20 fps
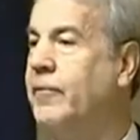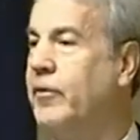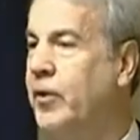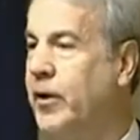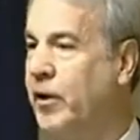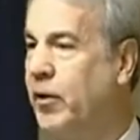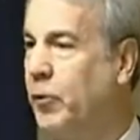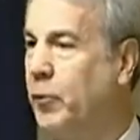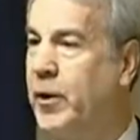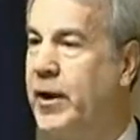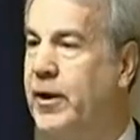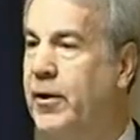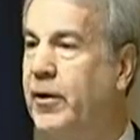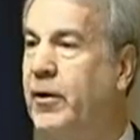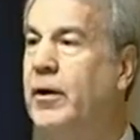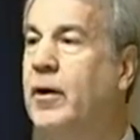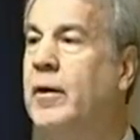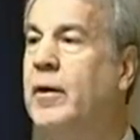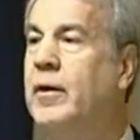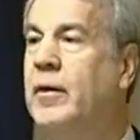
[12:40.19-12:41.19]
You get a
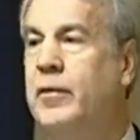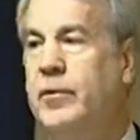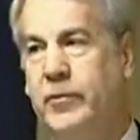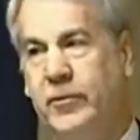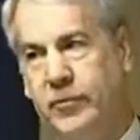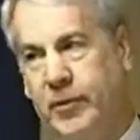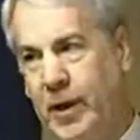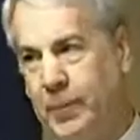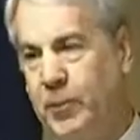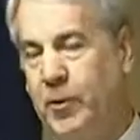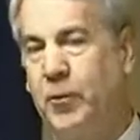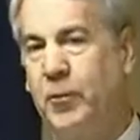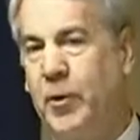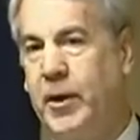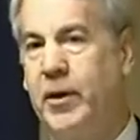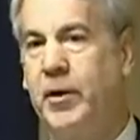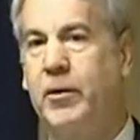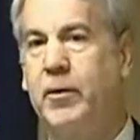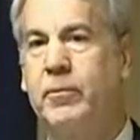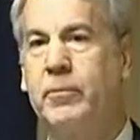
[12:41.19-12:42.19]
reader, separate
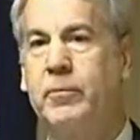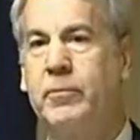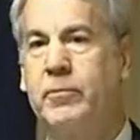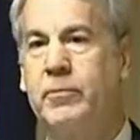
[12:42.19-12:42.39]
reader,